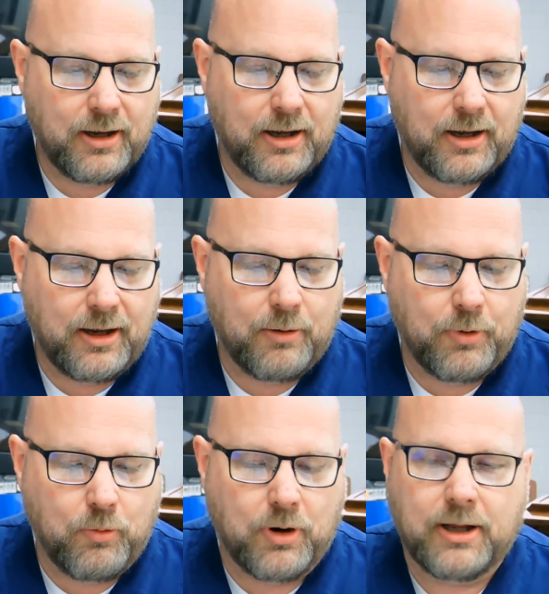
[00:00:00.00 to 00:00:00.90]
And
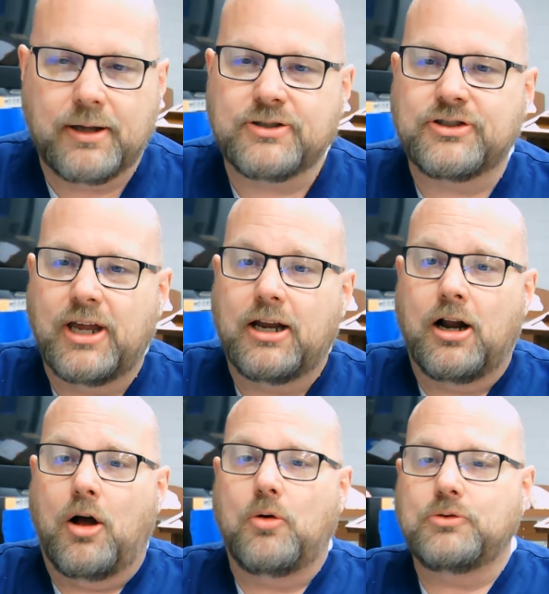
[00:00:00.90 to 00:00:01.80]
we want to set
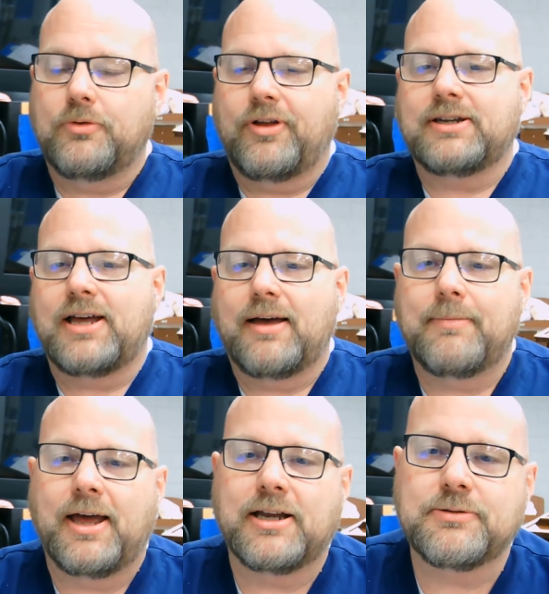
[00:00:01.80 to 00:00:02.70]
goals with that time
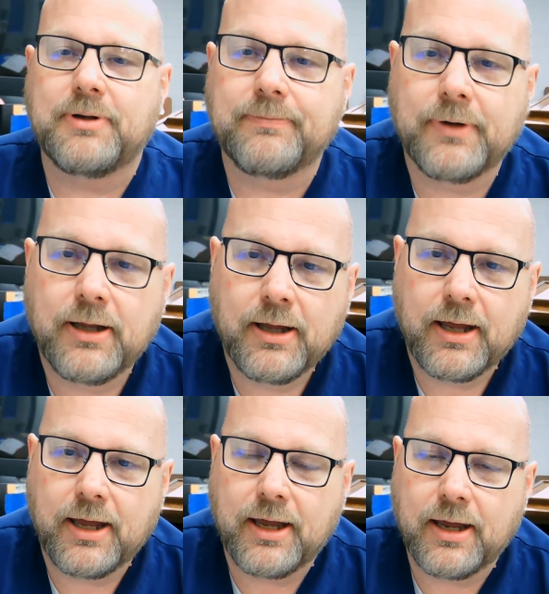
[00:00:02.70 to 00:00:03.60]
management.
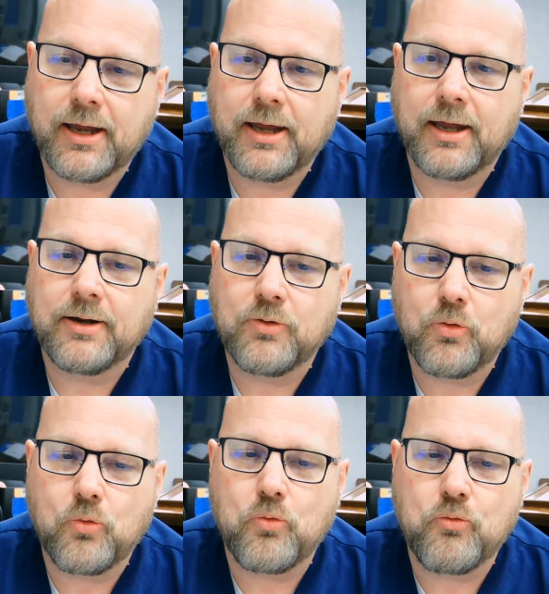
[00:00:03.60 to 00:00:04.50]
And
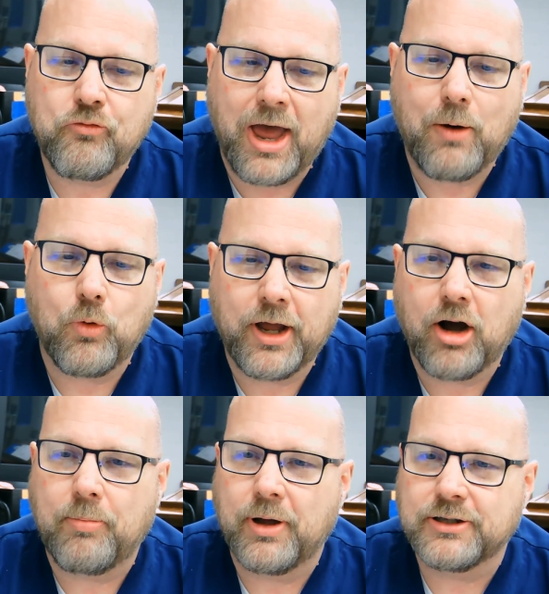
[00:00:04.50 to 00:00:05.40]
that will
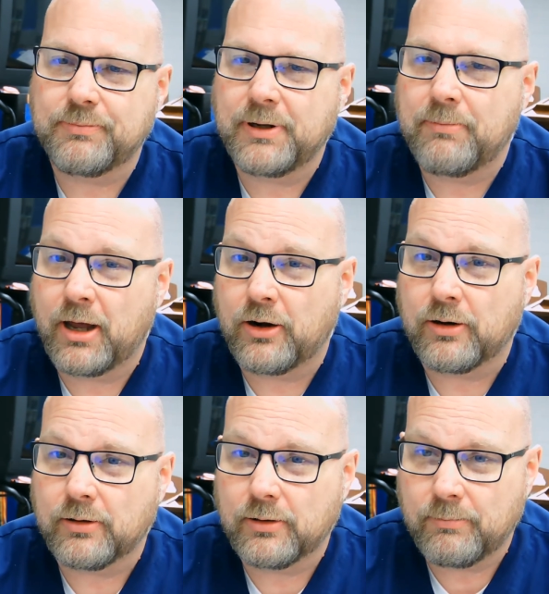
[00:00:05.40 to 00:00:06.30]
help us be
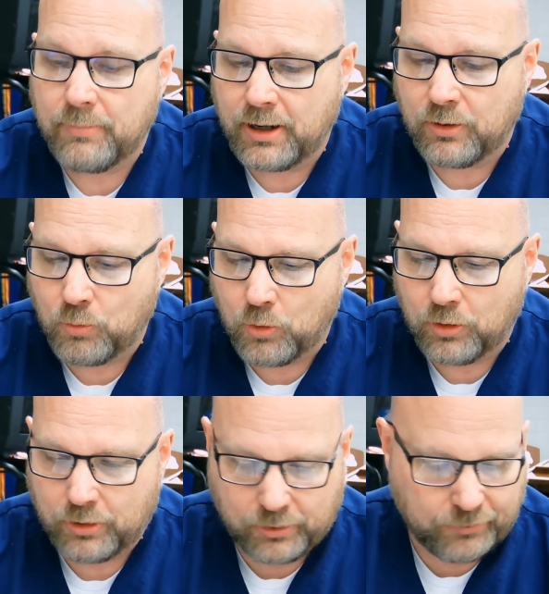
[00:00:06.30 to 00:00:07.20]
better
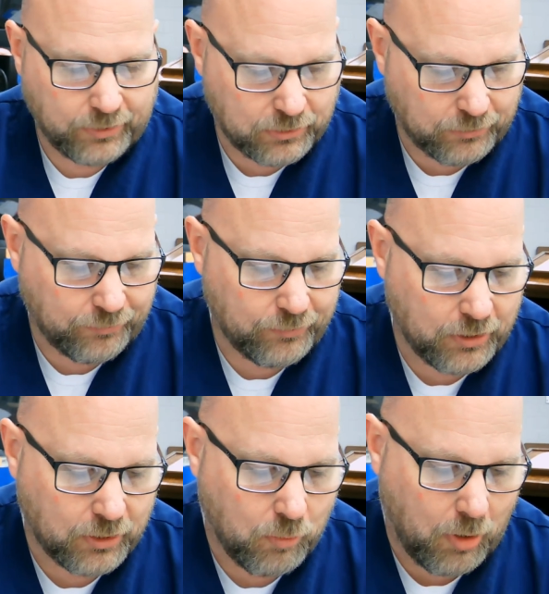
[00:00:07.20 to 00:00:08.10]
workers. These are
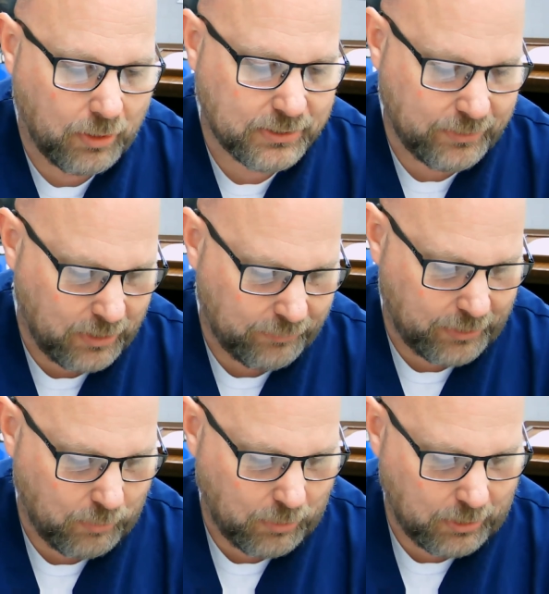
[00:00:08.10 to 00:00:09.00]
good qualities of a
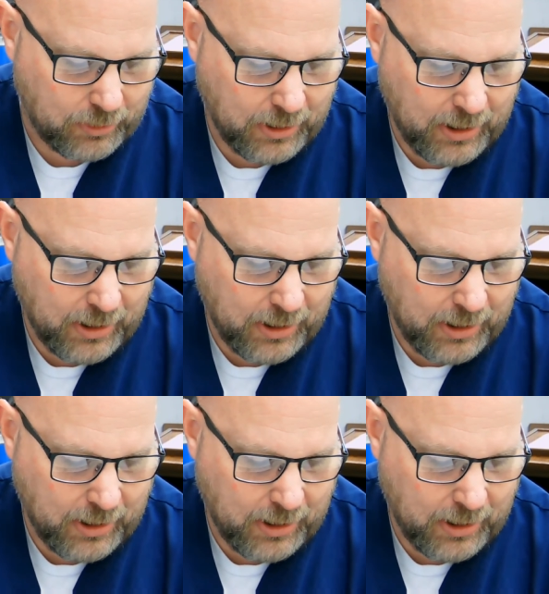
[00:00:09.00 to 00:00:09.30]
healthcare worker.